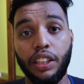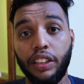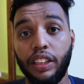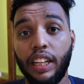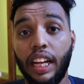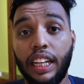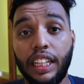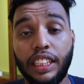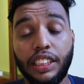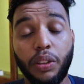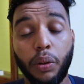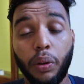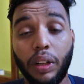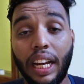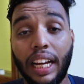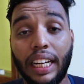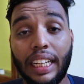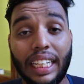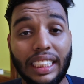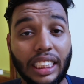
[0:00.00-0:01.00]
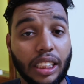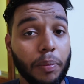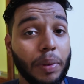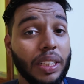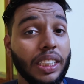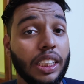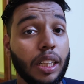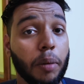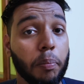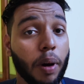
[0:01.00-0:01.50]
that is you can
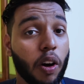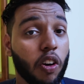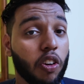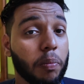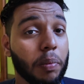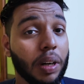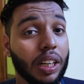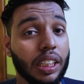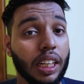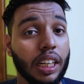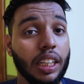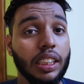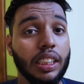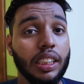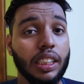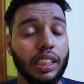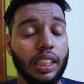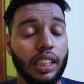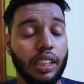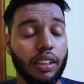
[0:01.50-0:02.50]
customize the power button